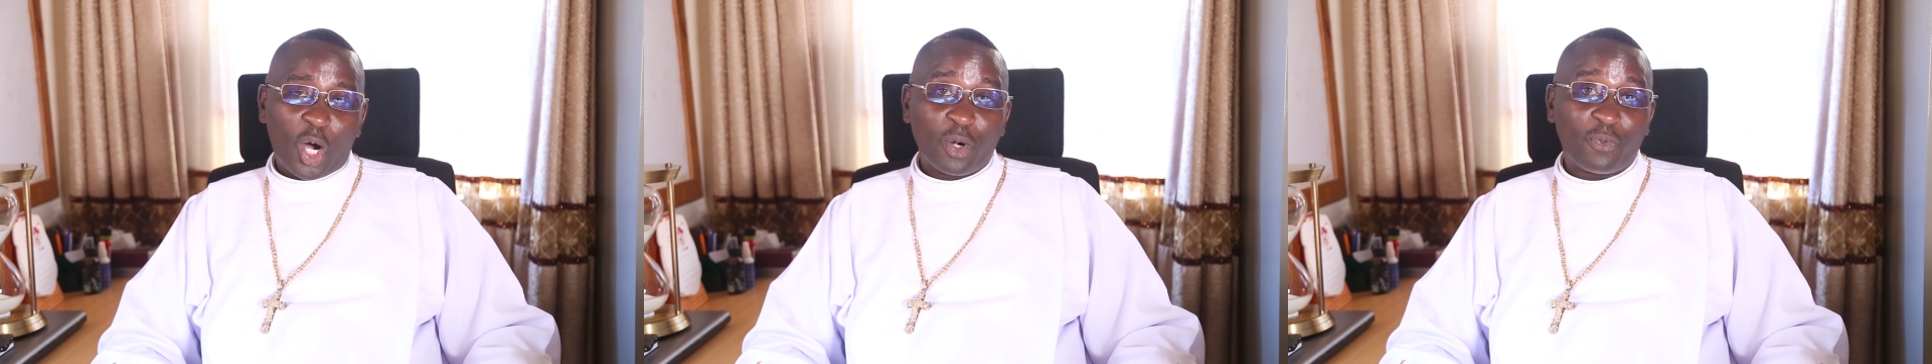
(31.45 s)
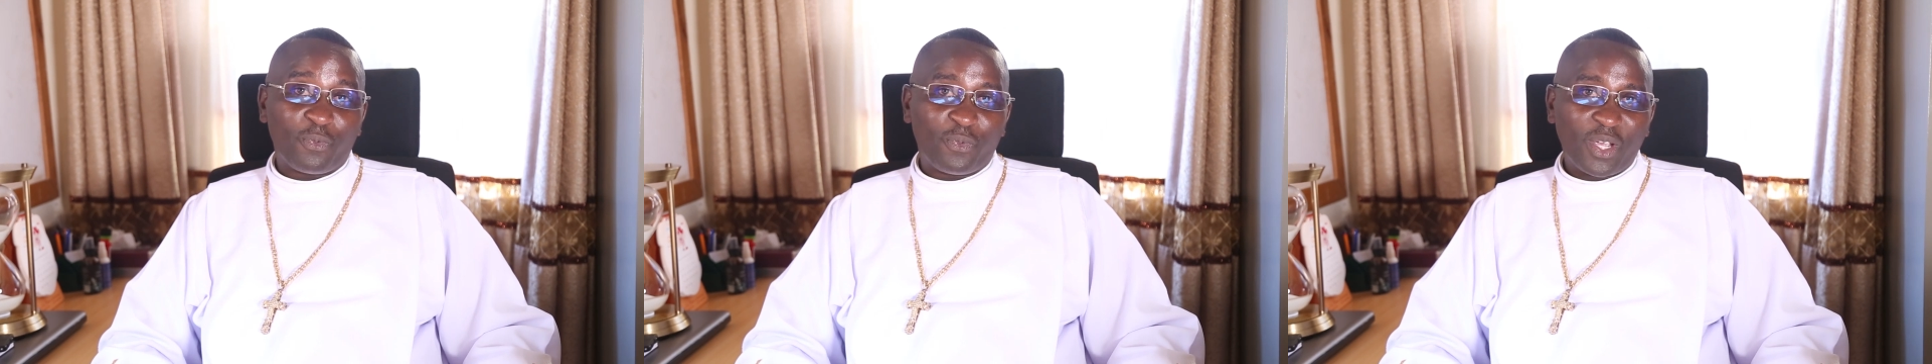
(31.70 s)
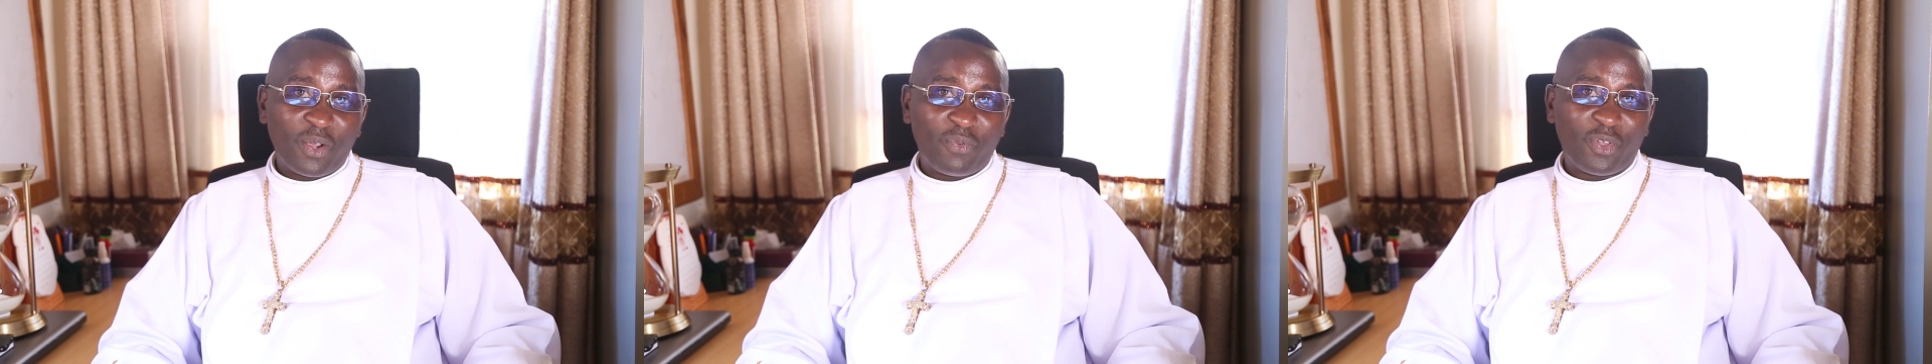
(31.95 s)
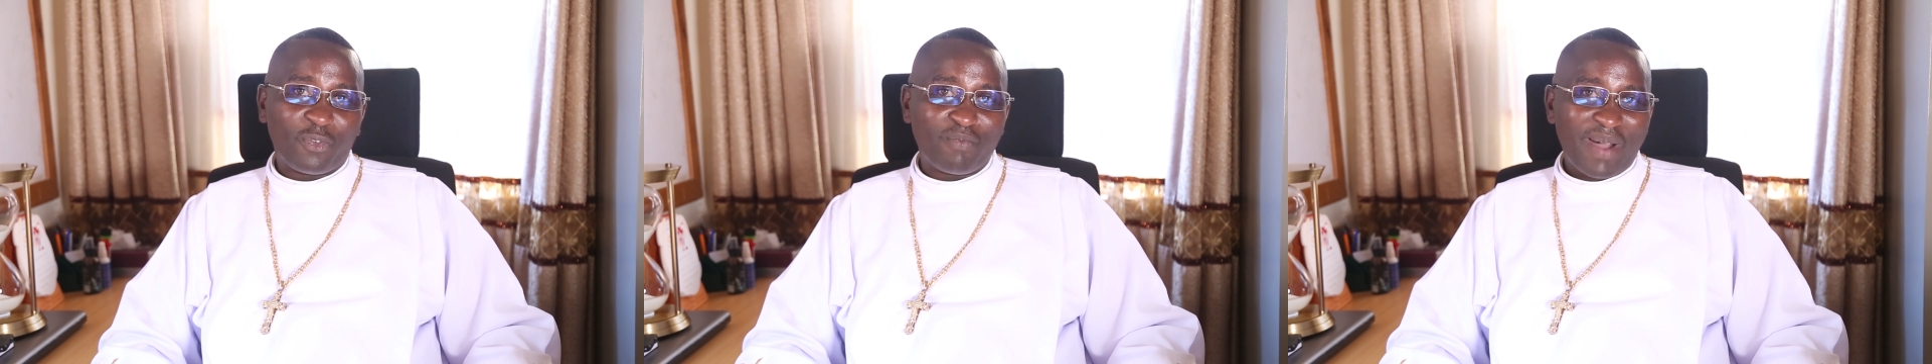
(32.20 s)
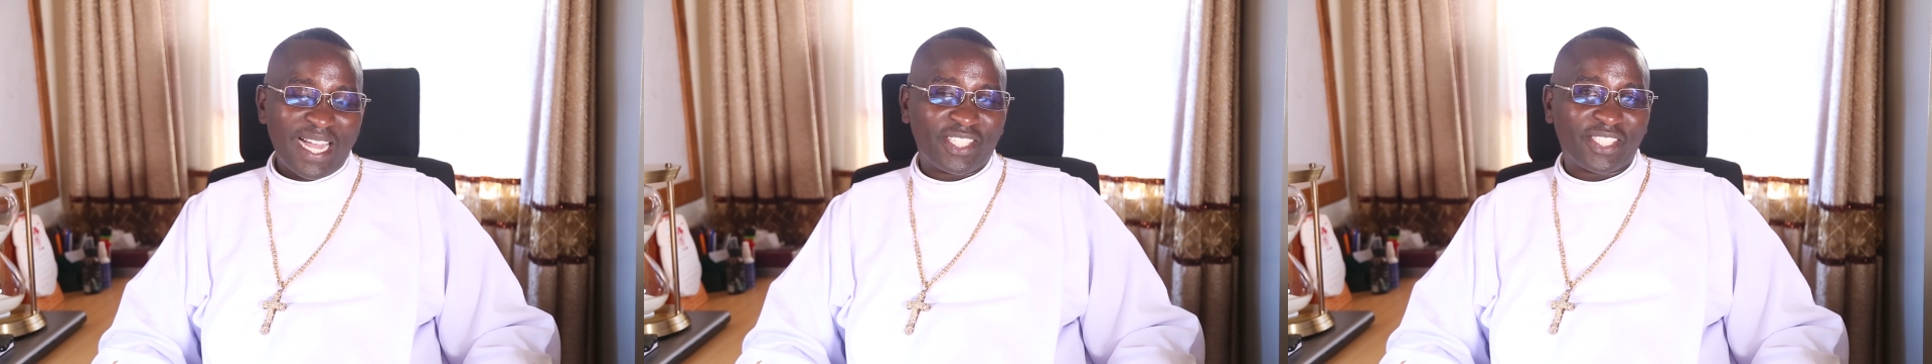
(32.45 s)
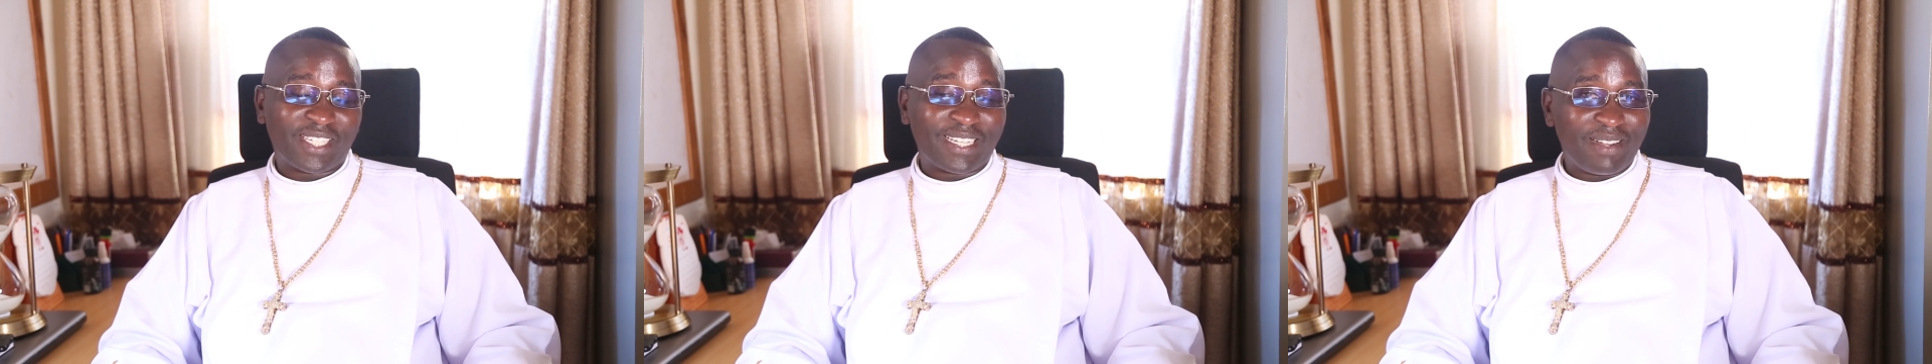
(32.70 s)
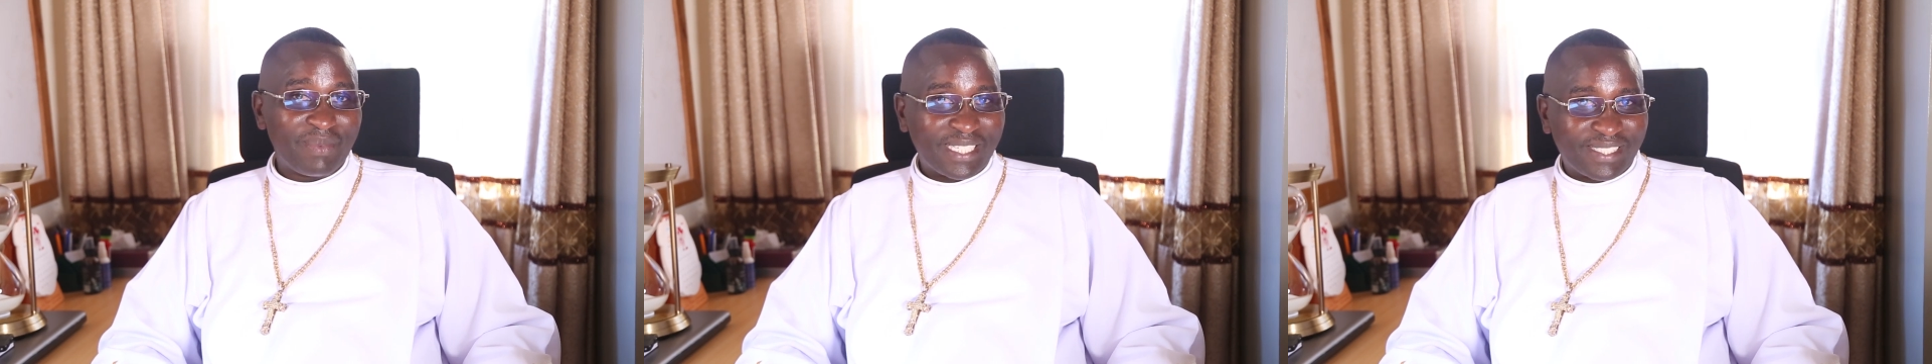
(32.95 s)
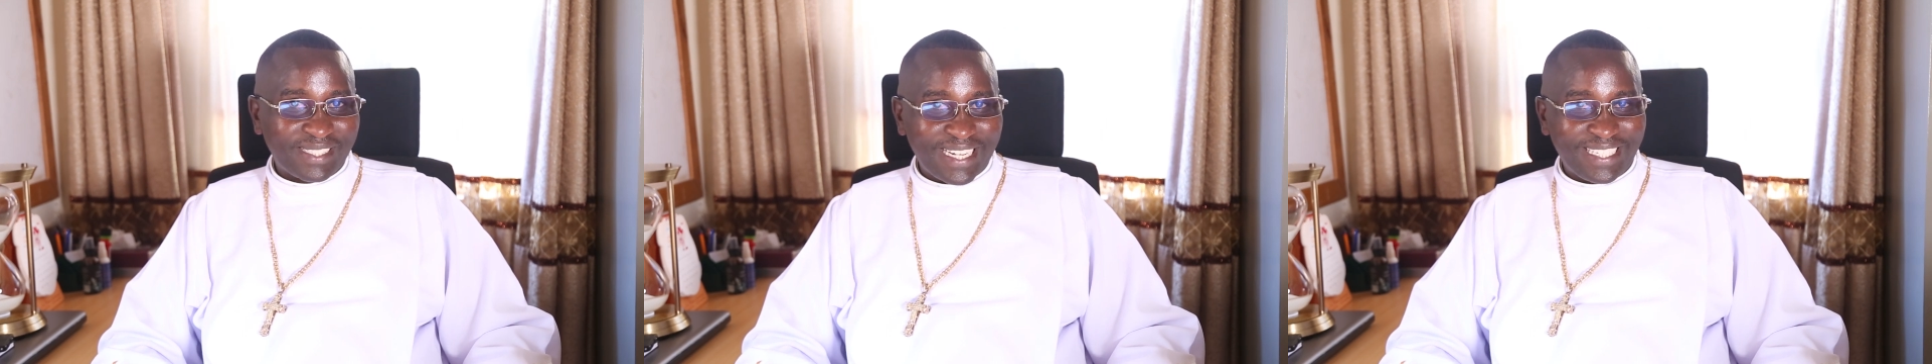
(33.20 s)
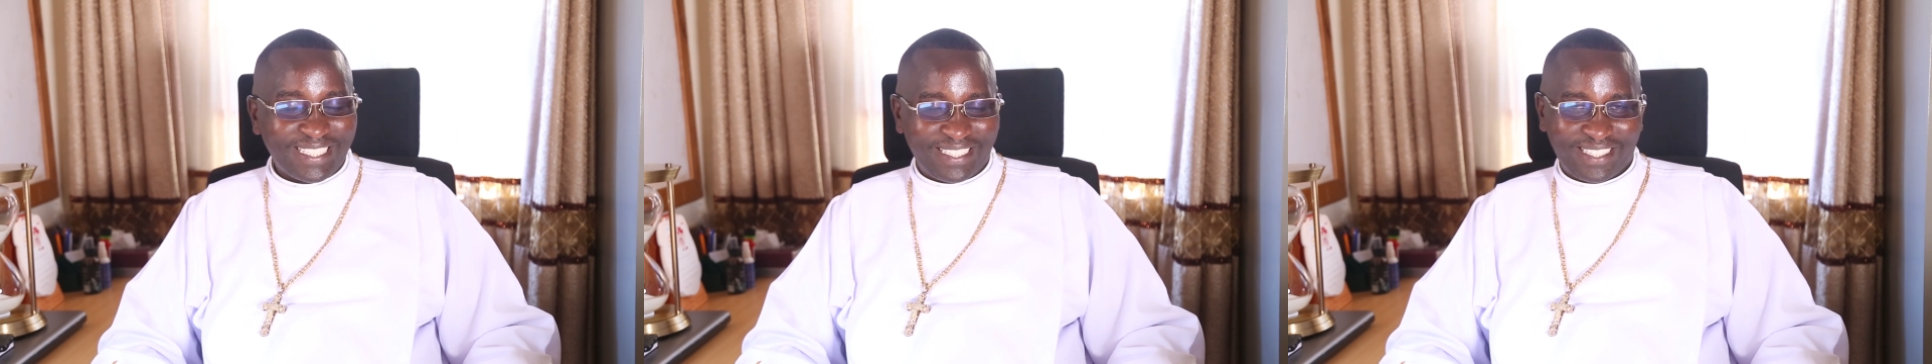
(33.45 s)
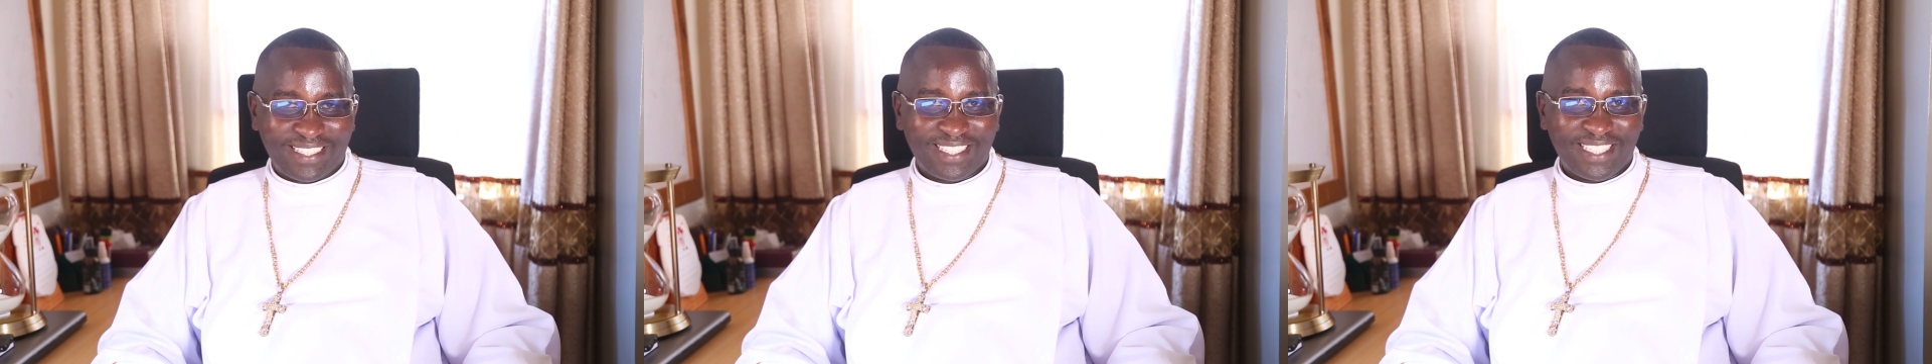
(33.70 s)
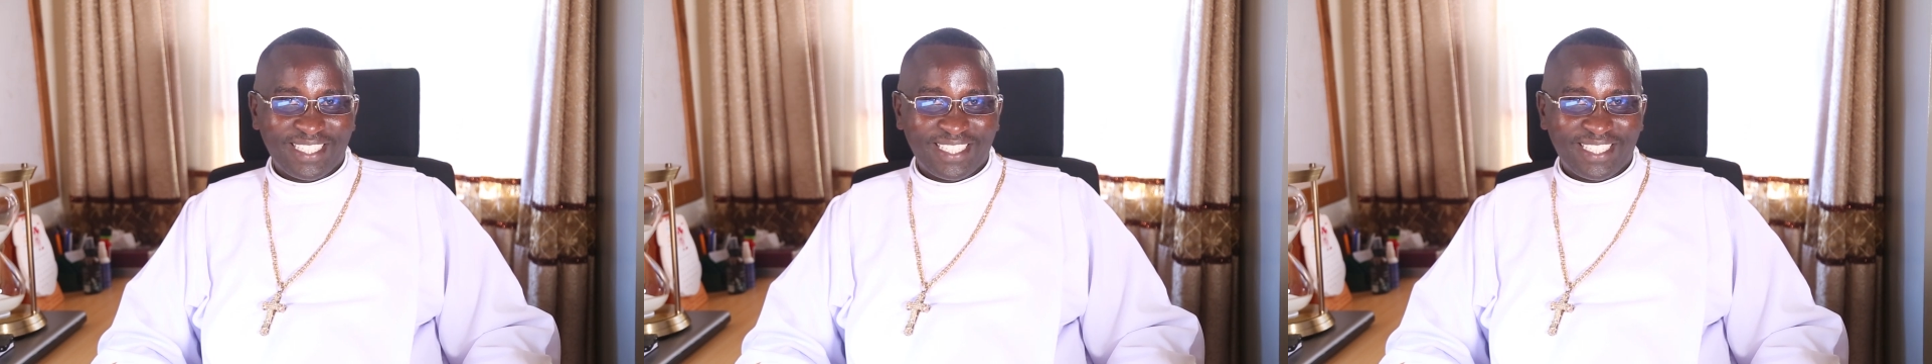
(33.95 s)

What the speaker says: on 5th of March, coming Sunday,